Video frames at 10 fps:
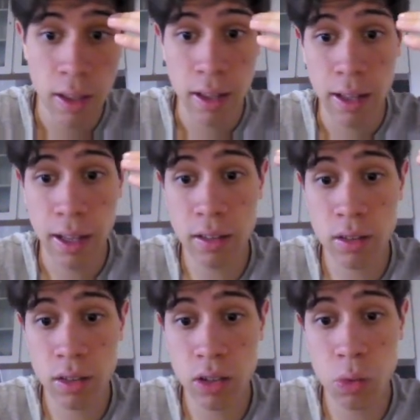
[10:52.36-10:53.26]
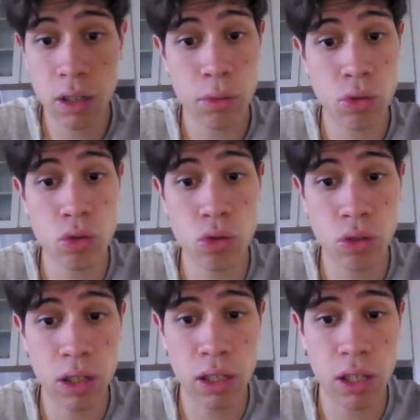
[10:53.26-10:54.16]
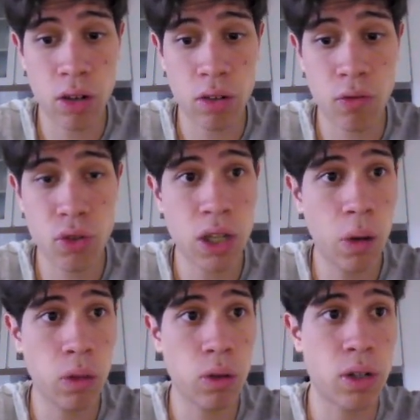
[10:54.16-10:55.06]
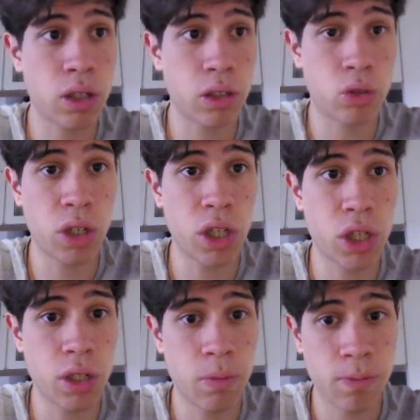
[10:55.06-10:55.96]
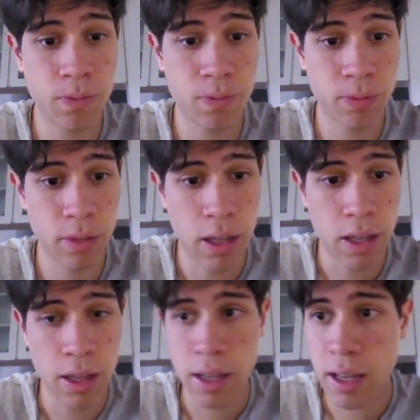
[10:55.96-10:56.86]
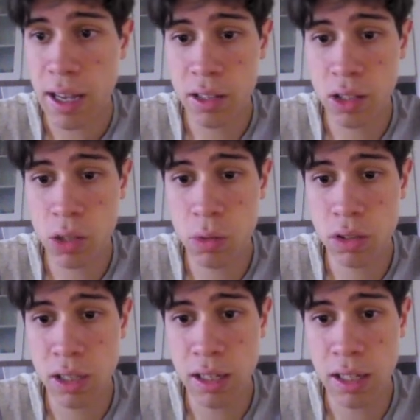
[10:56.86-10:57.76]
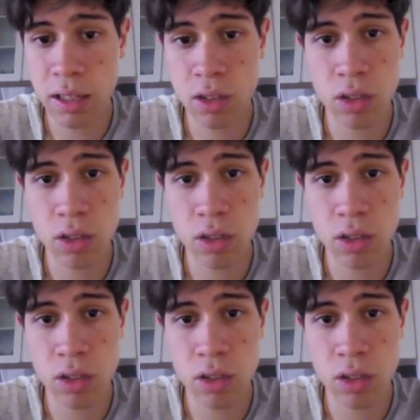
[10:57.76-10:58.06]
and you will have to click here on free author registration, and you will say that